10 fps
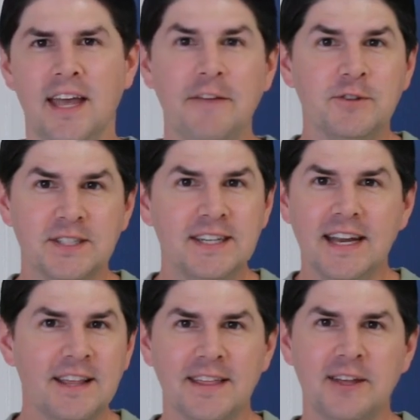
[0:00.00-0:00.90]
If you
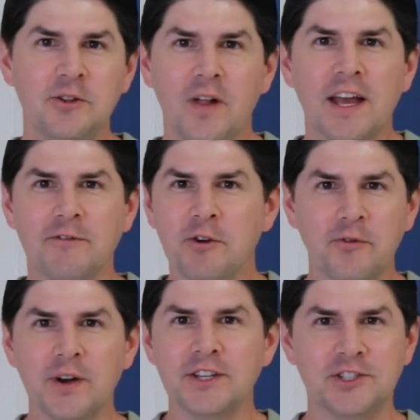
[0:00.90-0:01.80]
see anything you like, feel
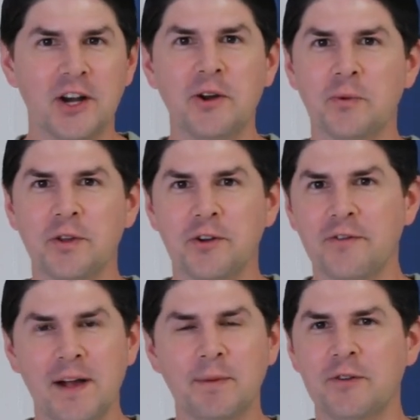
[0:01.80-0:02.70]
free to share it with
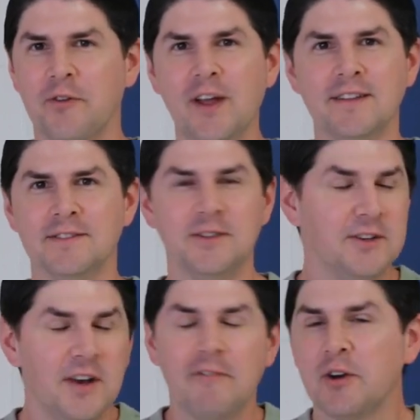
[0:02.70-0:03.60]
your family and friends.
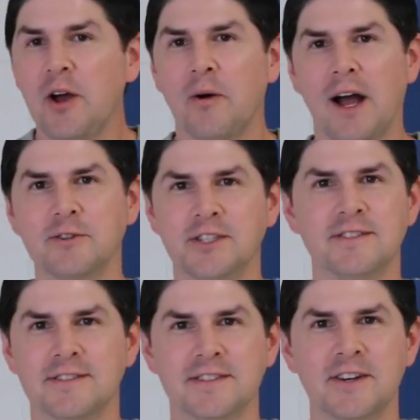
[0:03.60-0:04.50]
You never know how
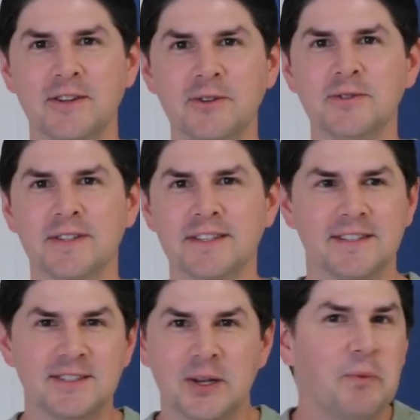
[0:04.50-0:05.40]
Jesus is going to use
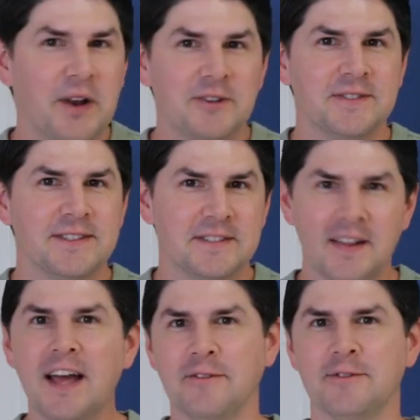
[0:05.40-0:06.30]
this in someone
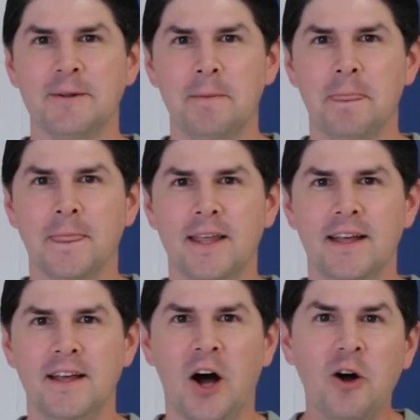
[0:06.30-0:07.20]
else's life.
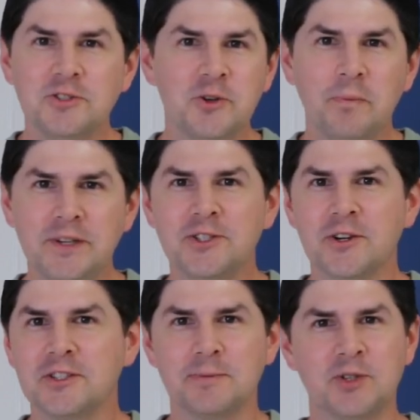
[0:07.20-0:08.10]
Also, be
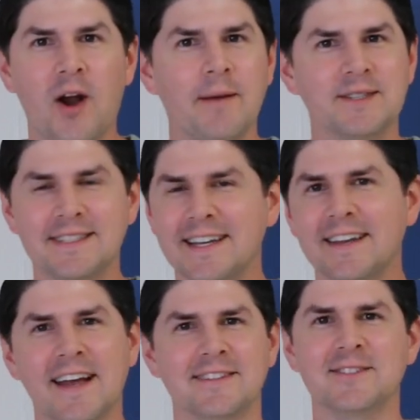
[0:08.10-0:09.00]
sure to subscribe to stay
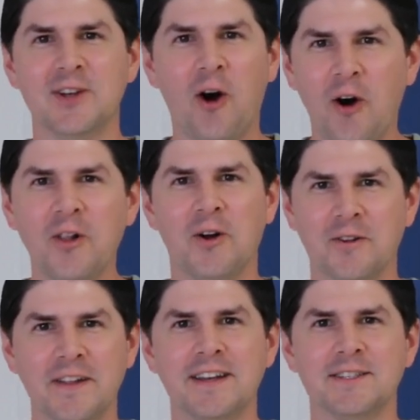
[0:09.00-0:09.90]
connected to all
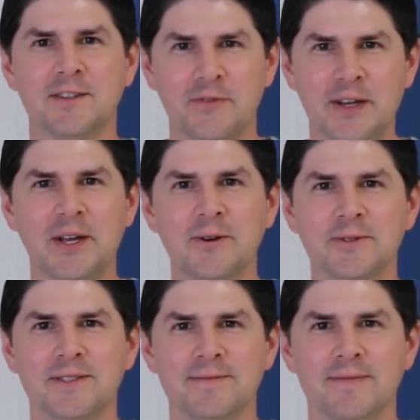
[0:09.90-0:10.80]
our latest
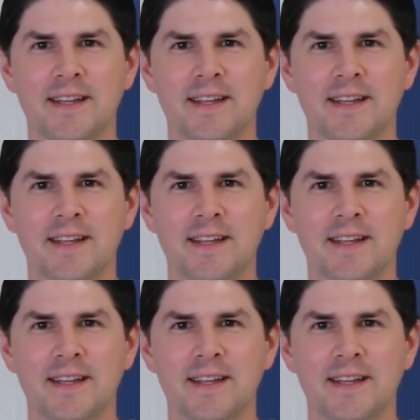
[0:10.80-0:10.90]
videos.